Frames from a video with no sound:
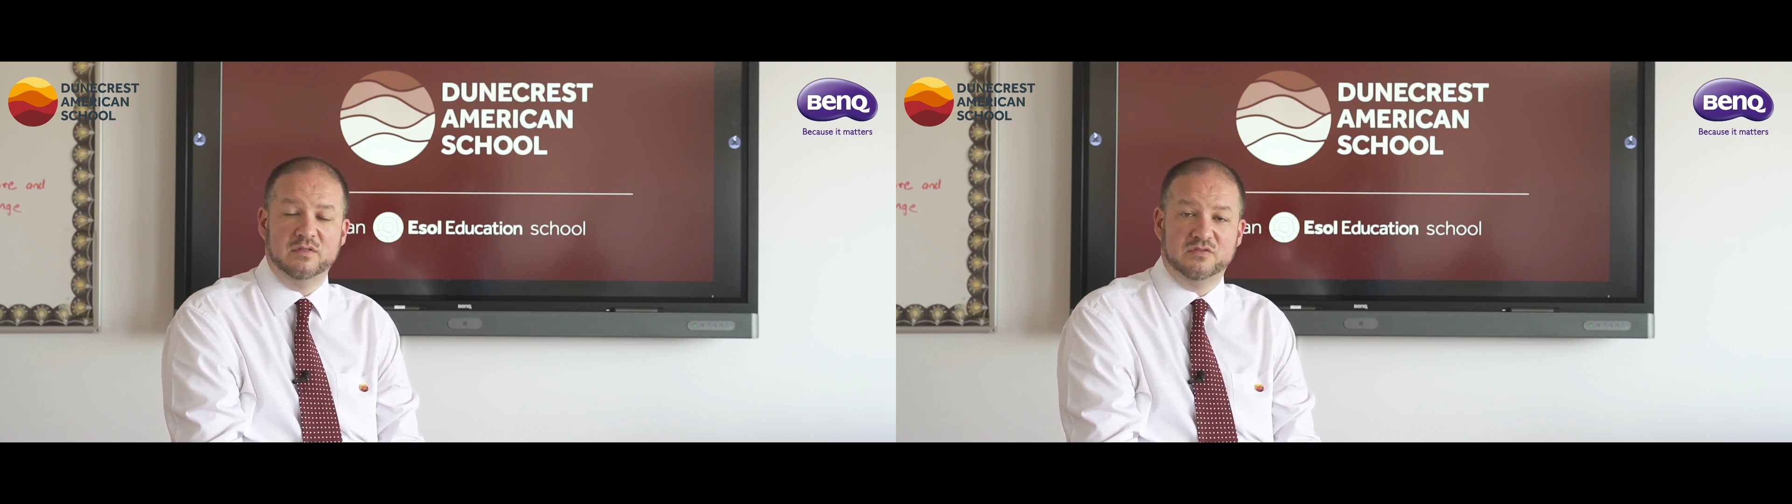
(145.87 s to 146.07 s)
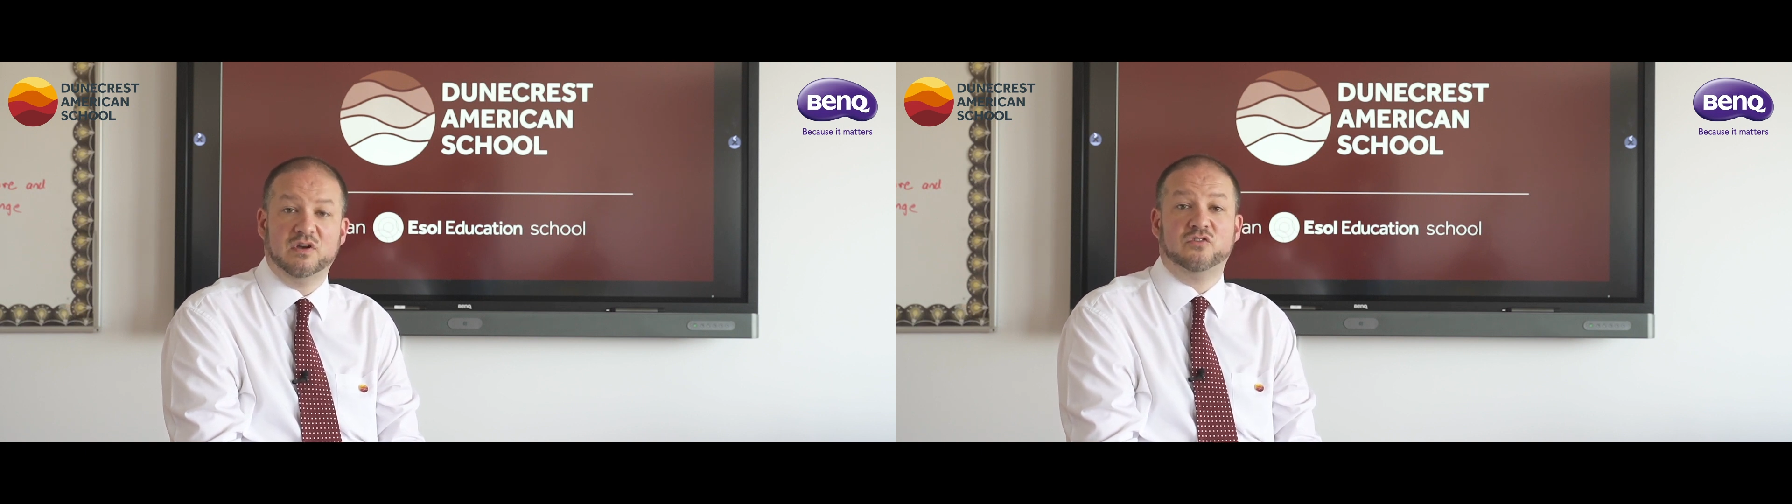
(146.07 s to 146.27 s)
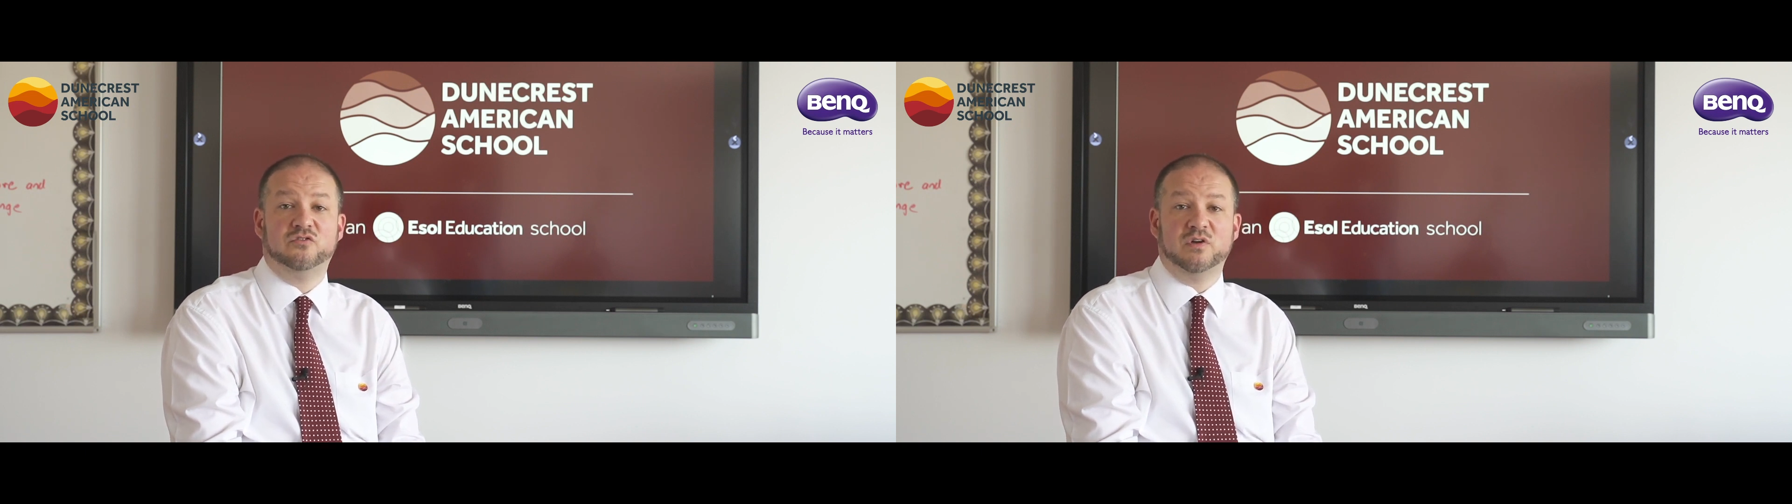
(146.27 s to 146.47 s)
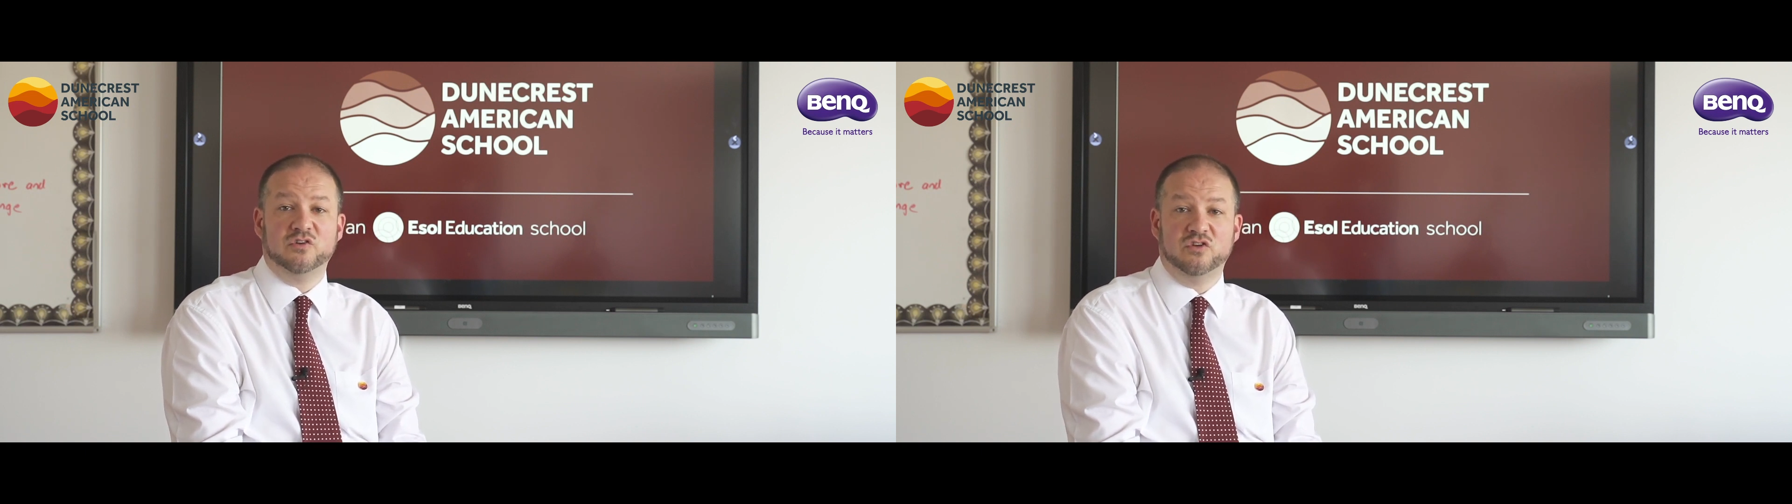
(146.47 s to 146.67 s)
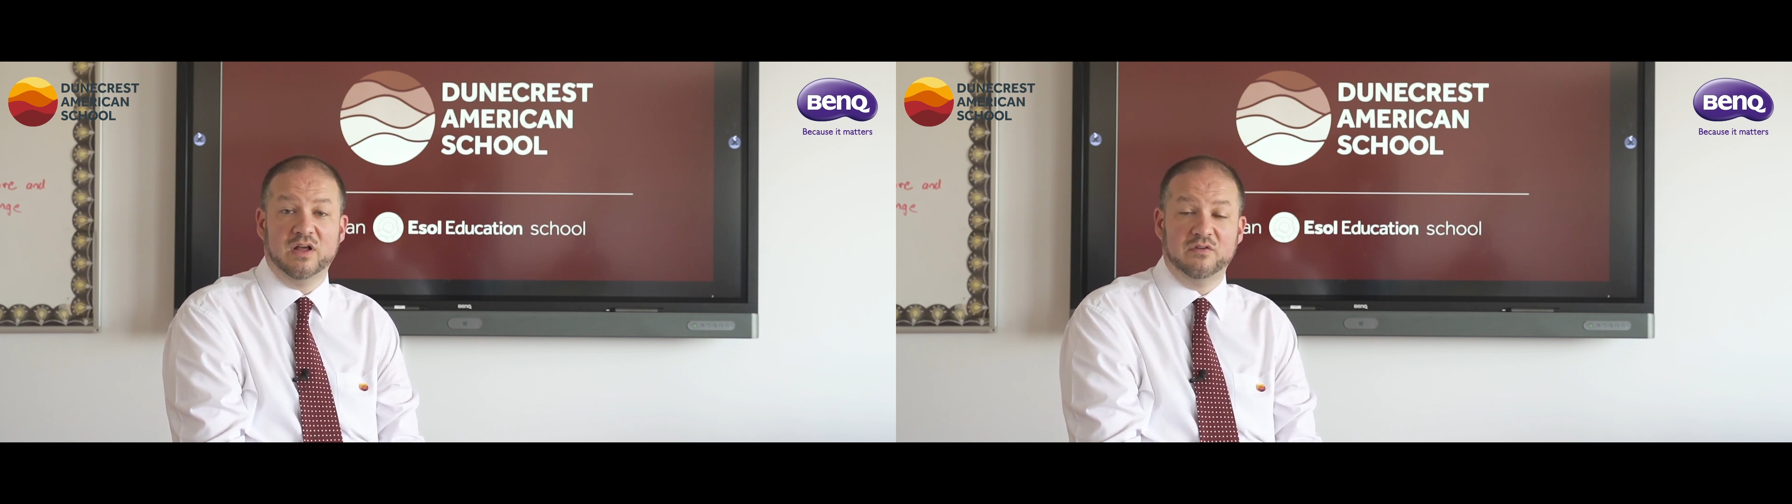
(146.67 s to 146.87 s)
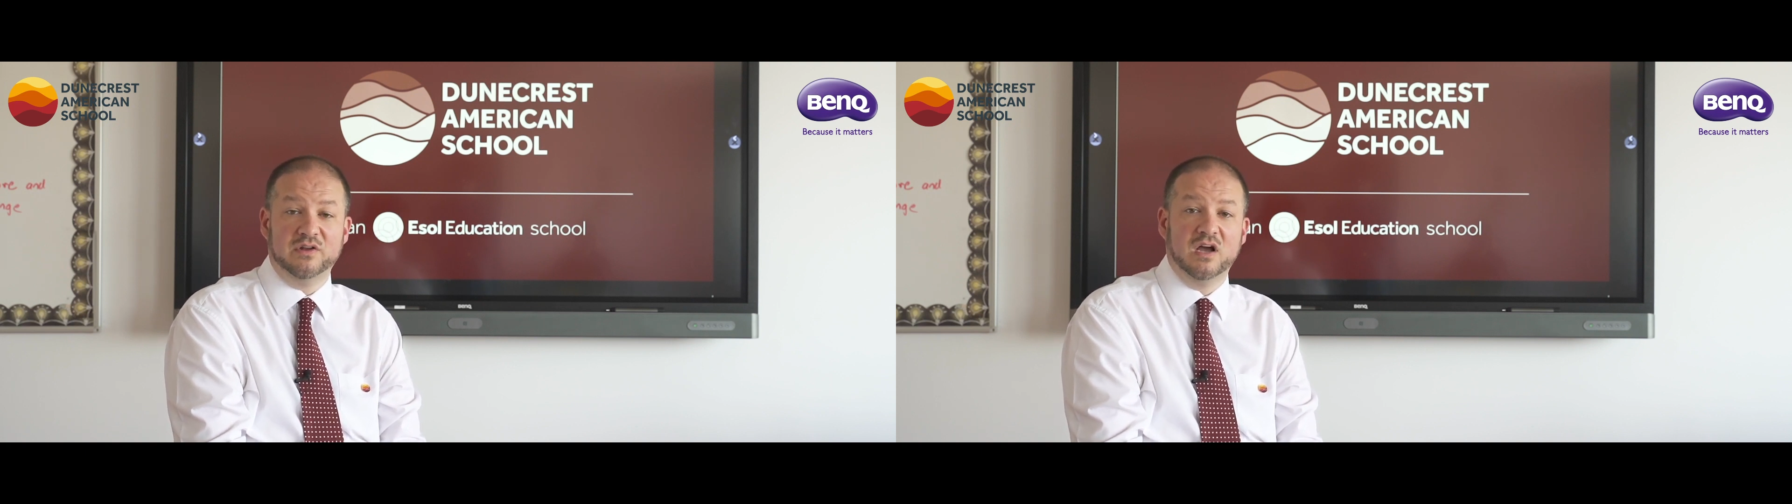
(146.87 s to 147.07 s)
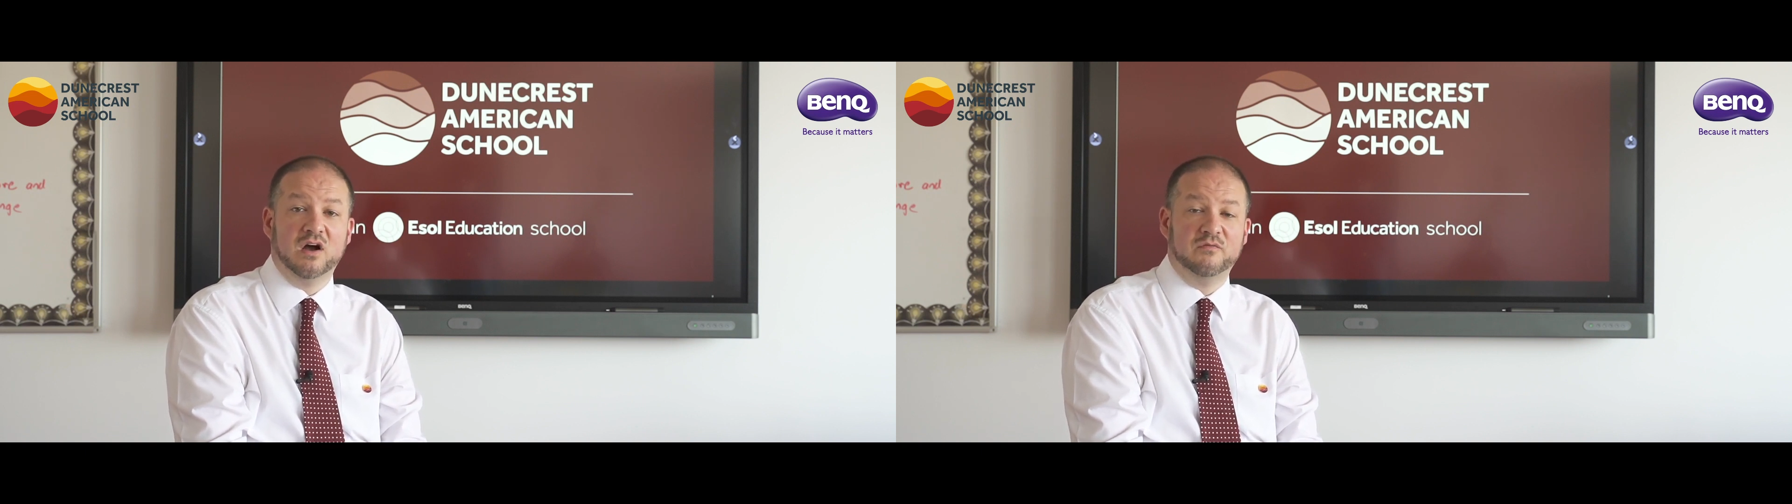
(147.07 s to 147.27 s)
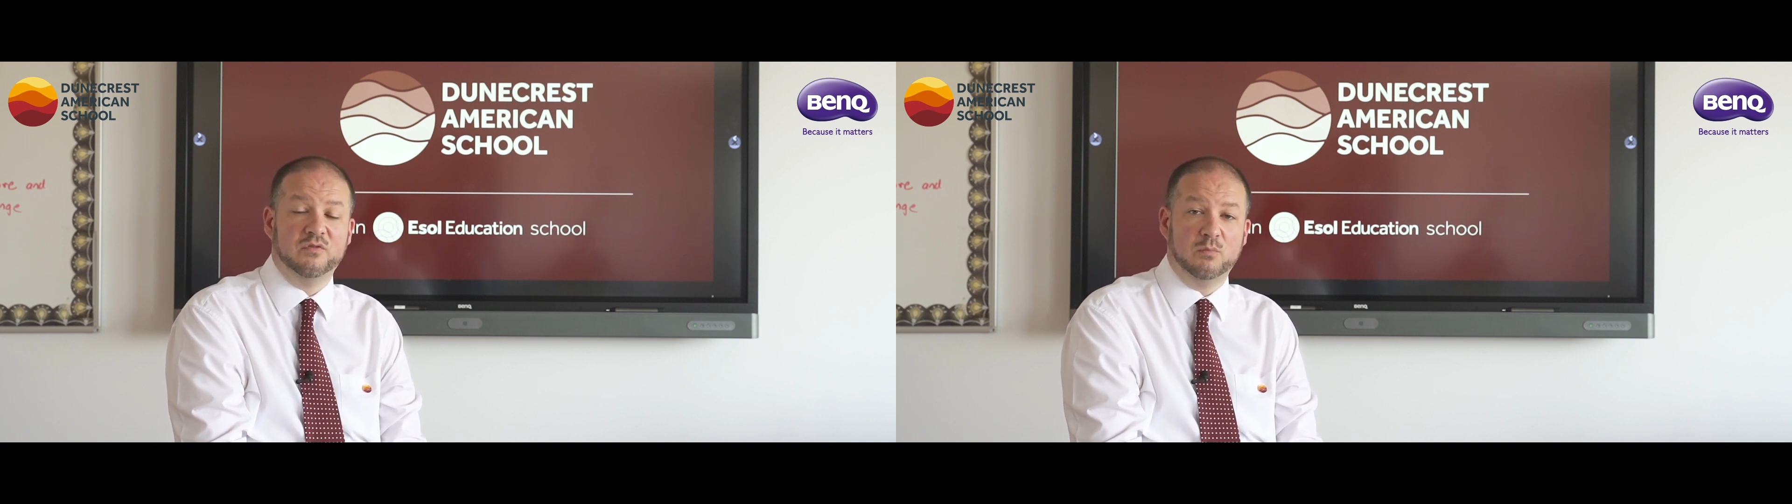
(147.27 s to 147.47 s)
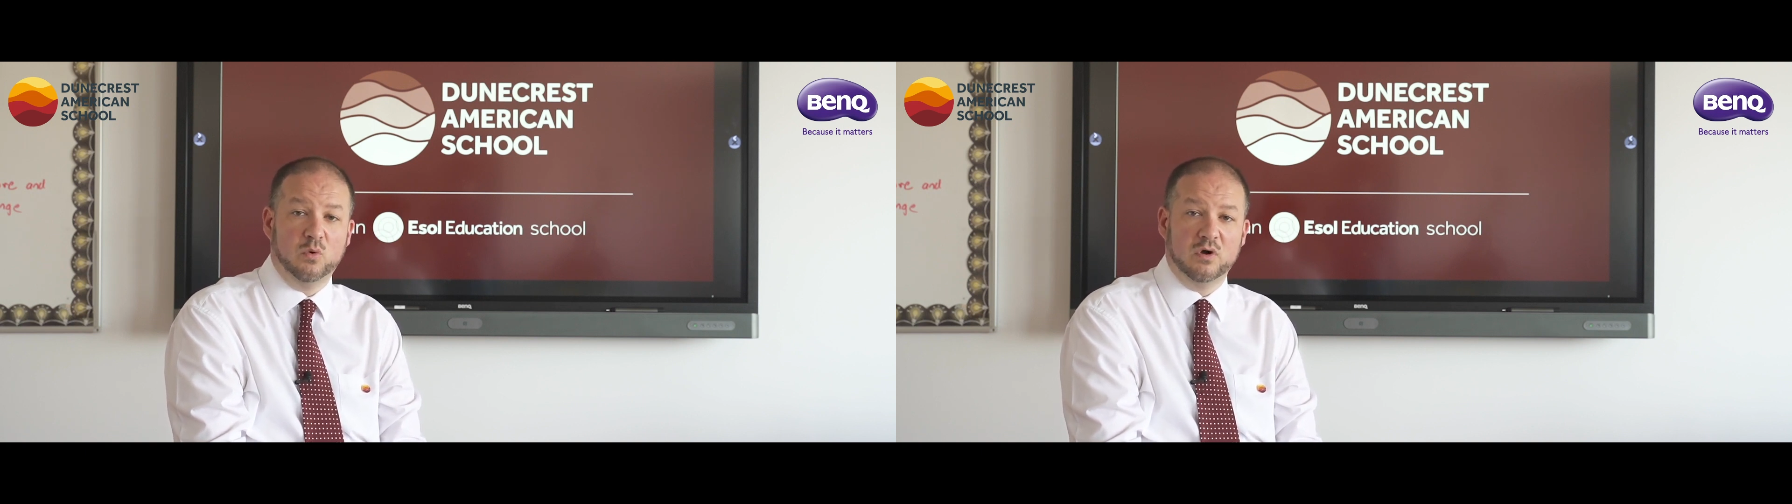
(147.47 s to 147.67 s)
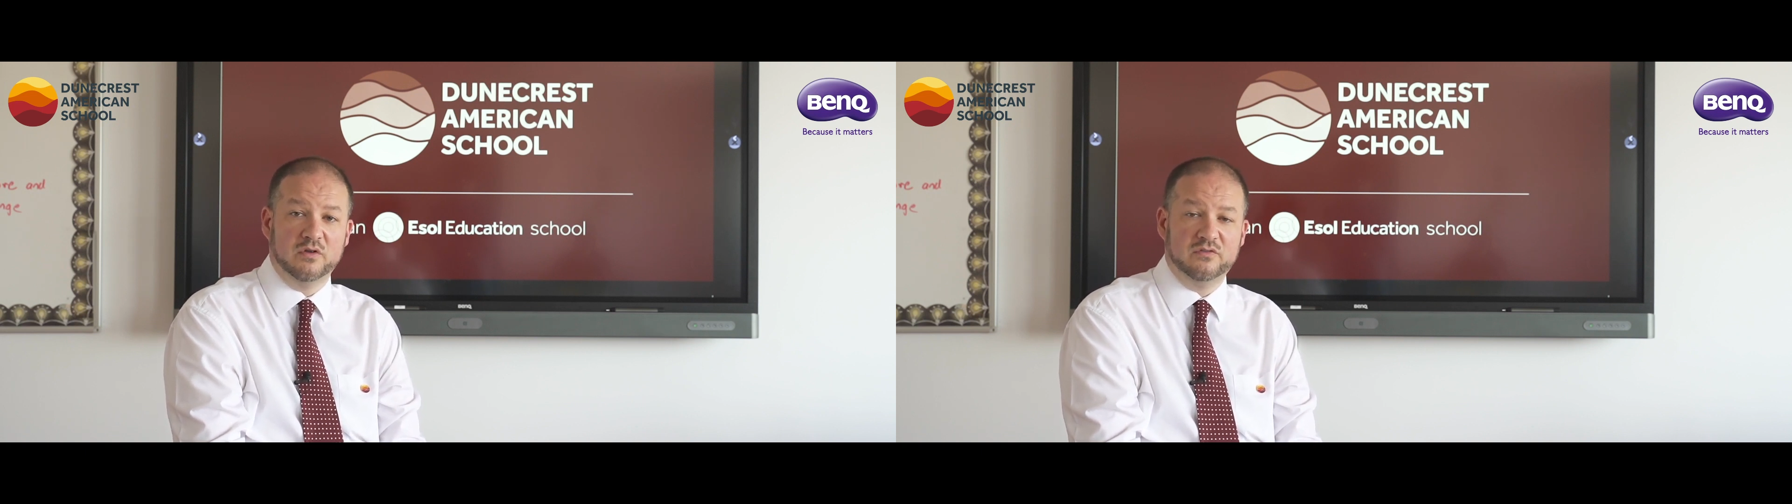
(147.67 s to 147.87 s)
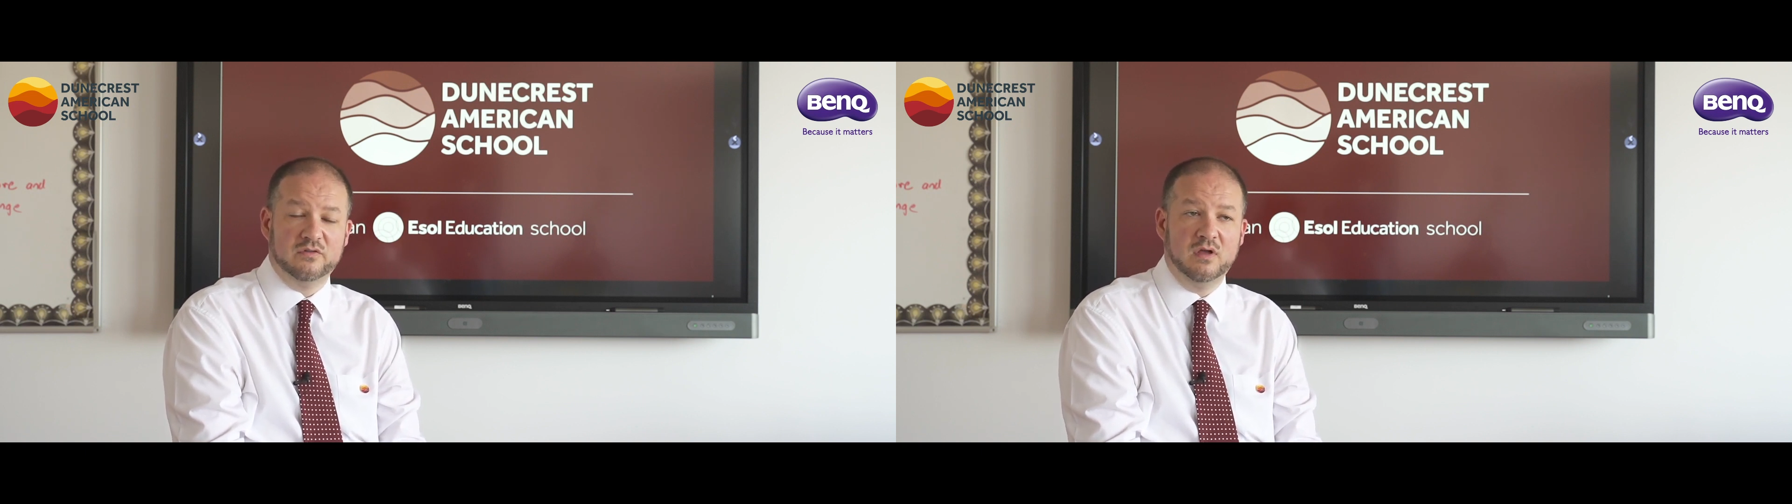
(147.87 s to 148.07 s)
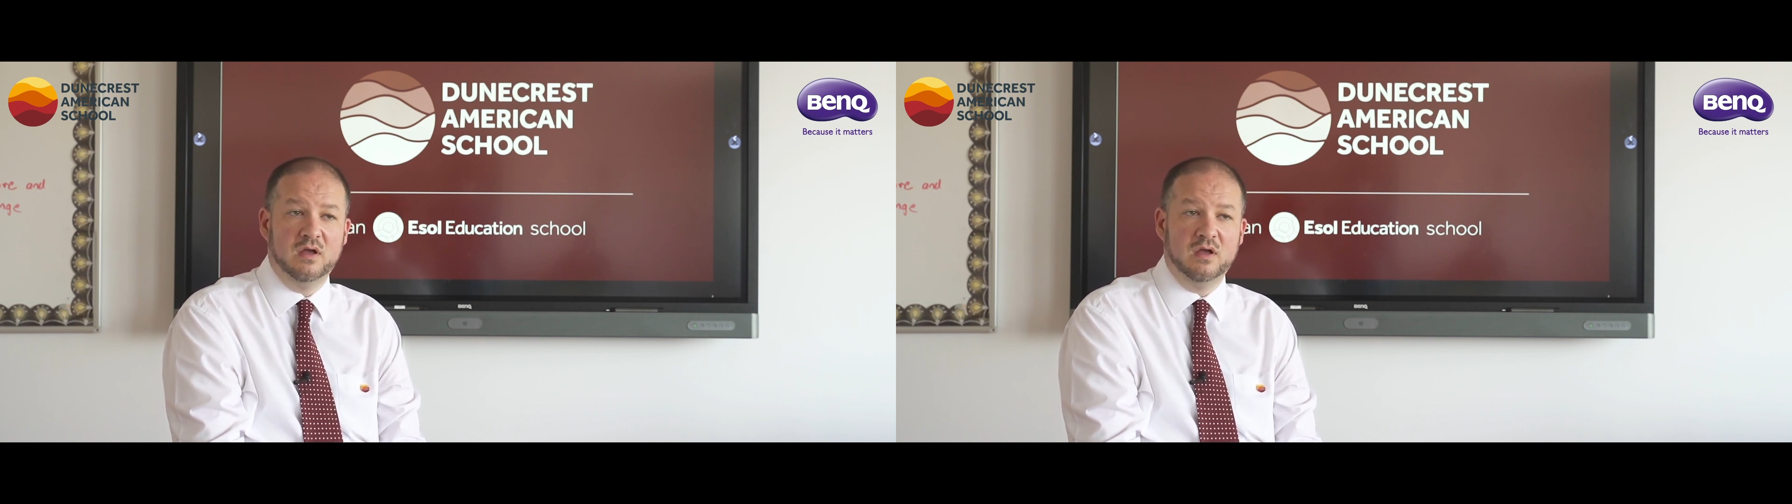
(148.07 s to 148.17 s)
touch functionality of the boards.